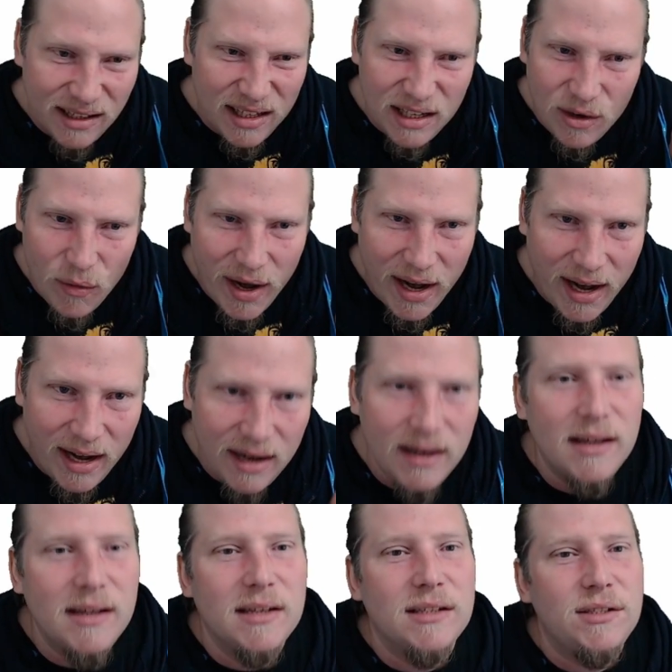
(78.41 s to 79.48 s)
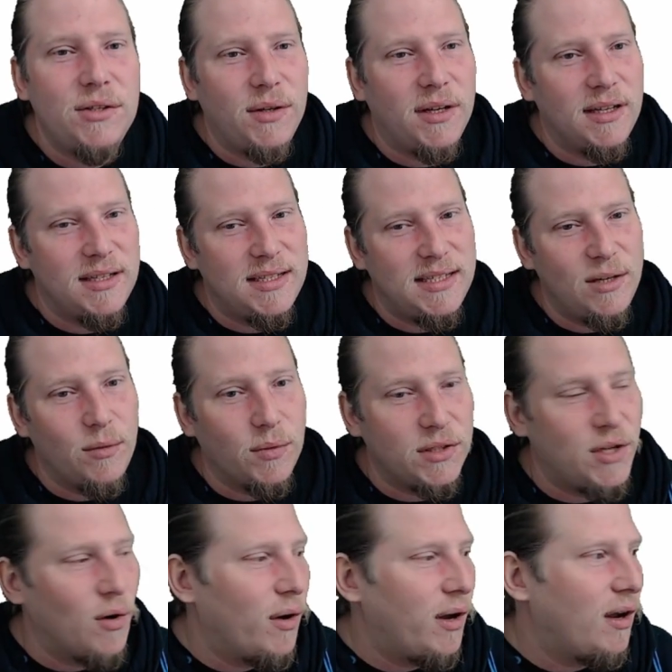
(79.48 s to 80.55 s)
gray so you can see what's
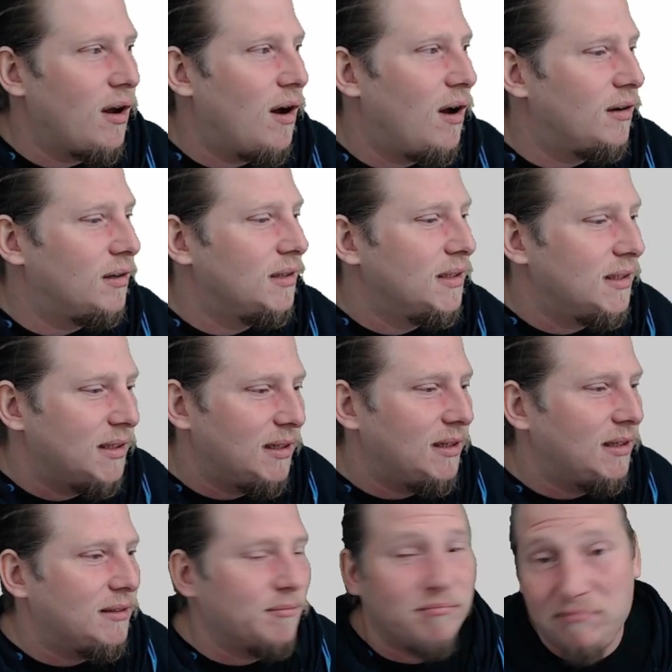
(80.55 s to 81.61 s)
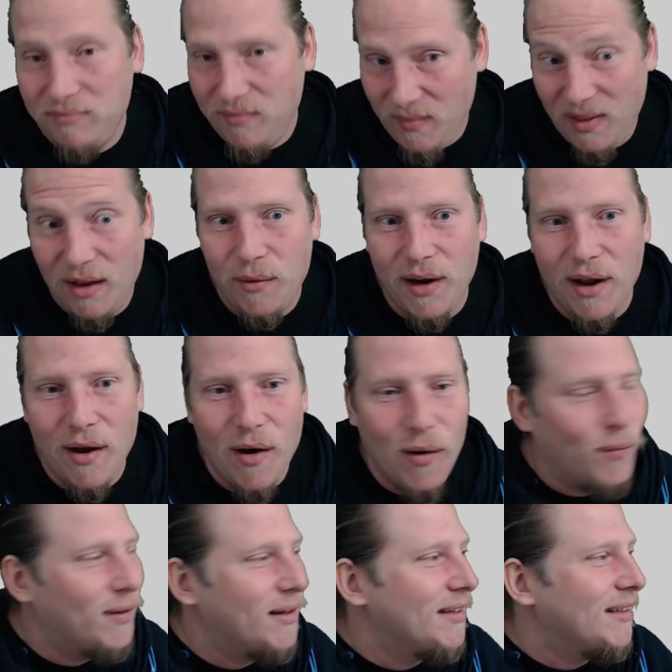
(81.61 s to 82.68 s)
going on. There we
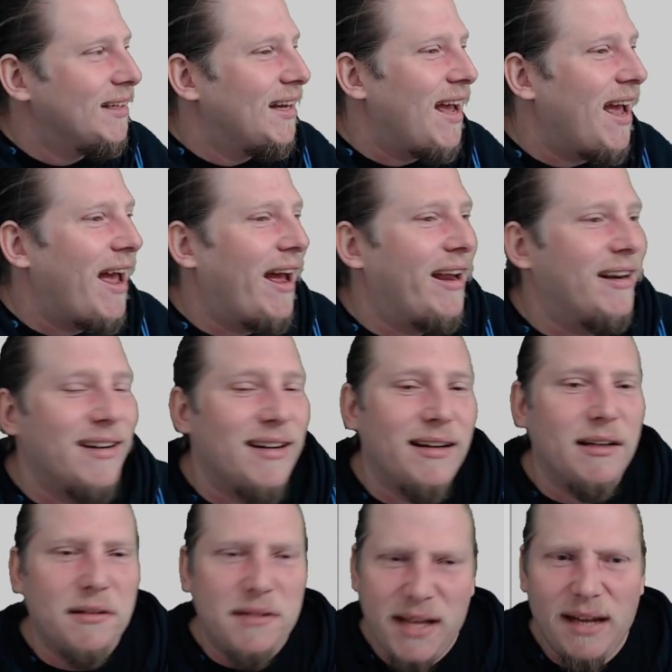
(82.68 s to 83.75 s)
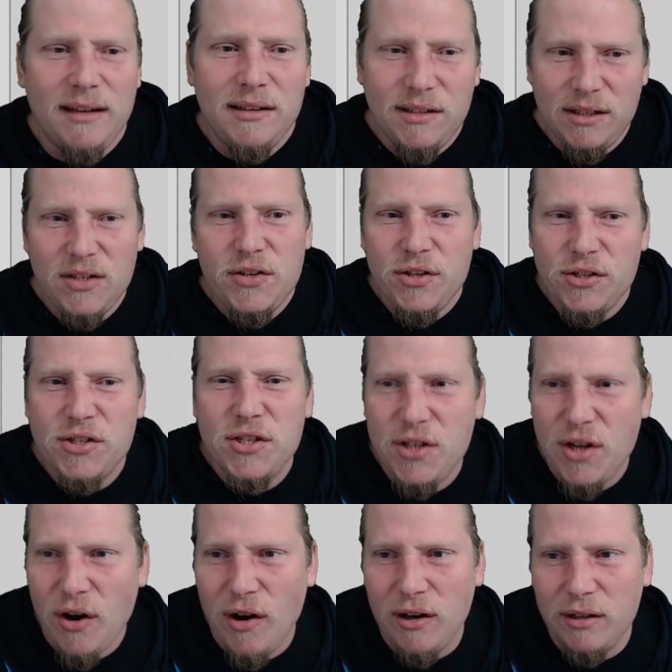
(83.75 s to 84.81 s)
go. And yeah, just
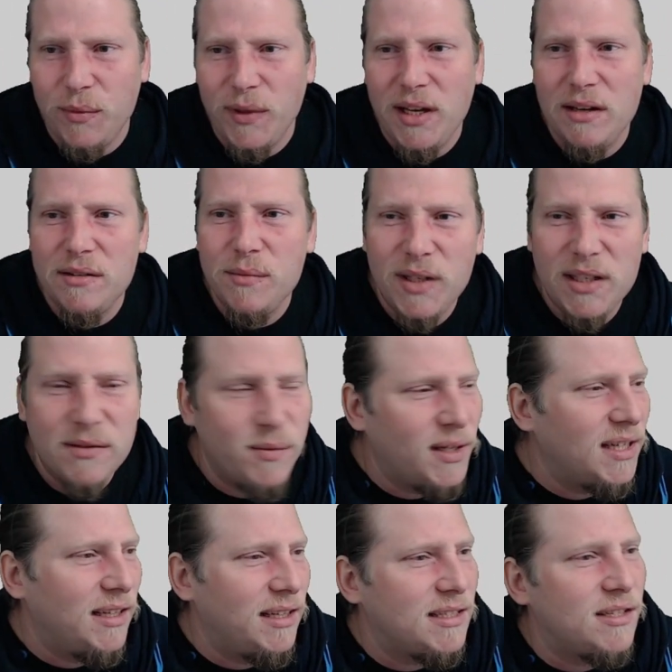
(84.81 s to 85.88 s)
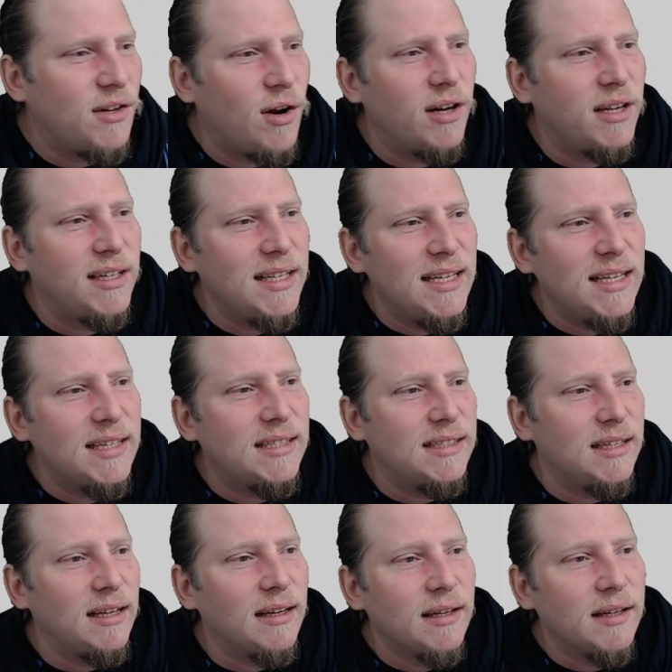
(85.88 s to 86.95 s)
start. Let's start
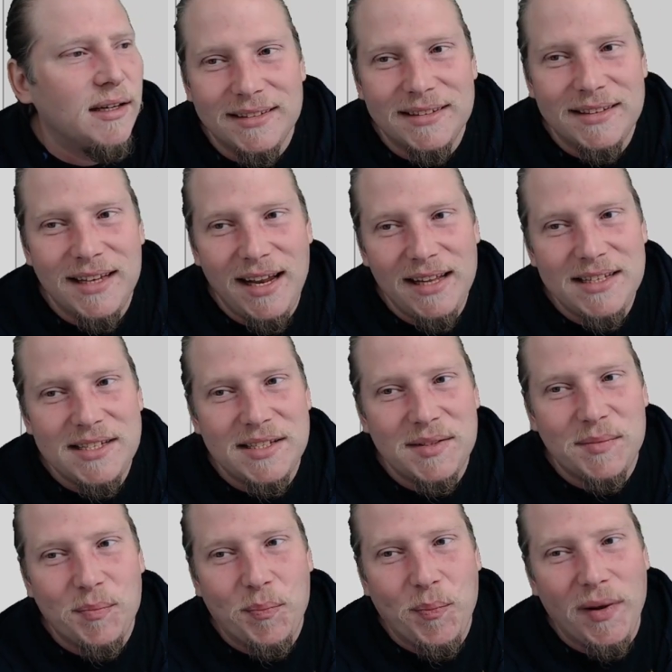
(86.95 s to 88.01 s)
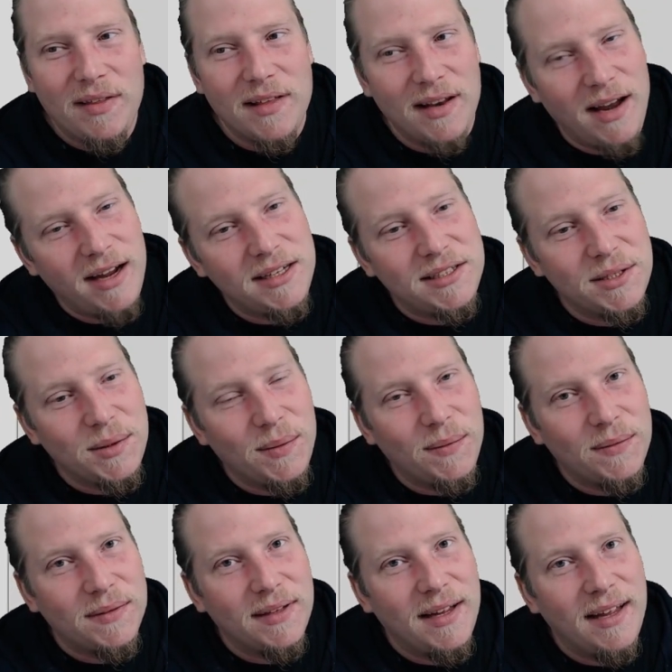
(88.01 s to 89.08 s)
easy. So let's pick the line tool
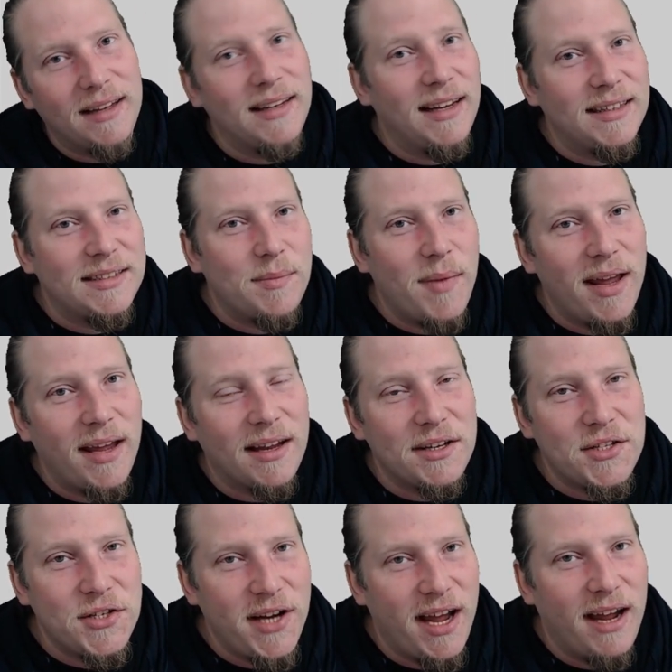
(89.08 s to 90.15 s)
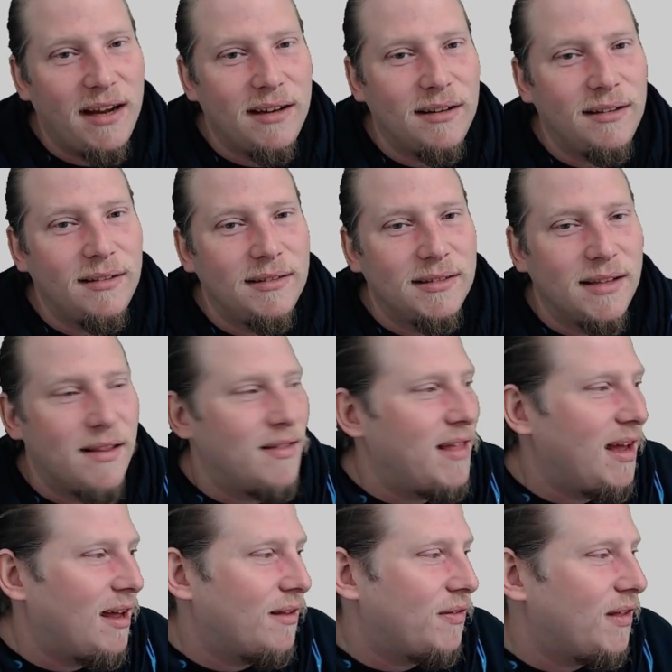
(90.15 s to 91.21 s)
and let's make a triangle.
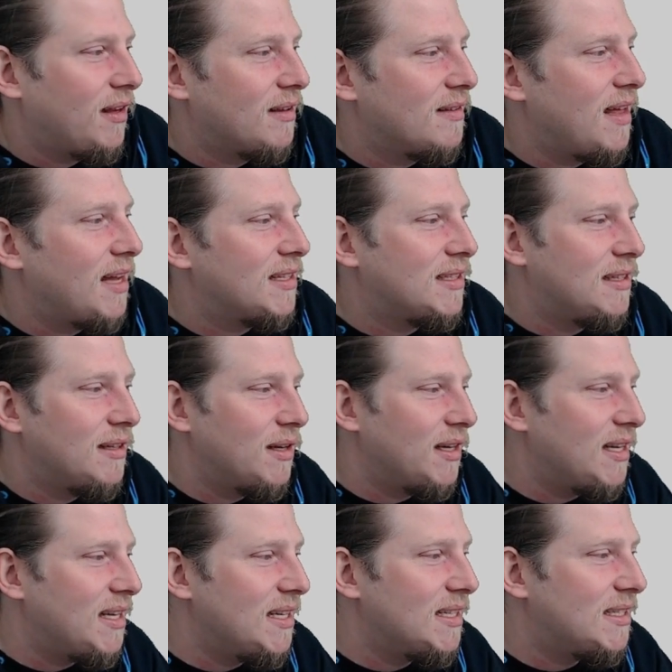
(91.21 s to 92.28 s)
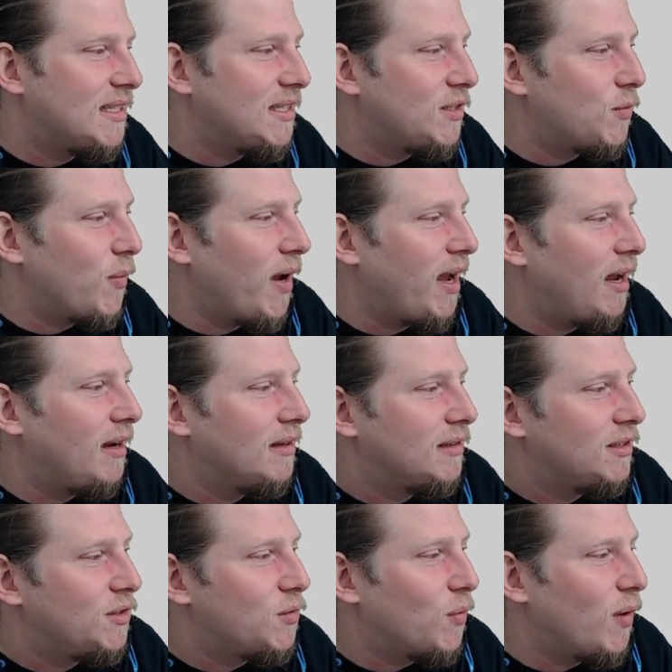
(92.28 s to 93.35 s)
I think that's the easiest way
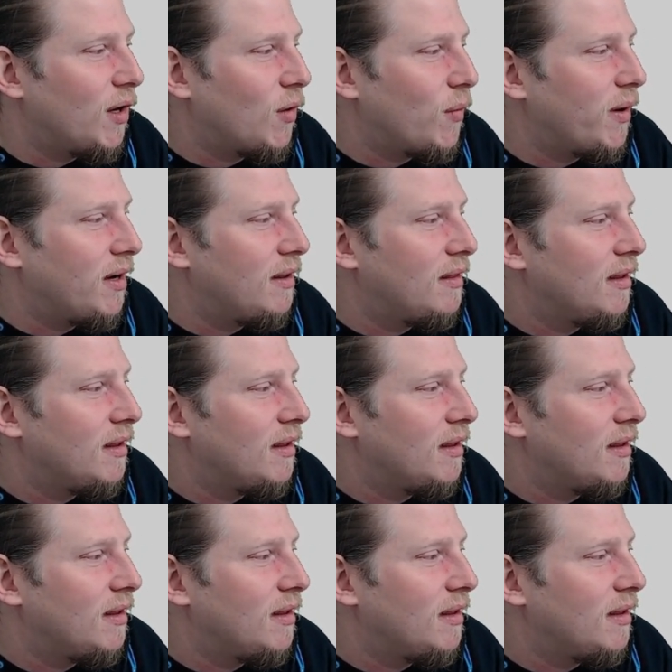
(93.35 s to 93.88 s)
to work with.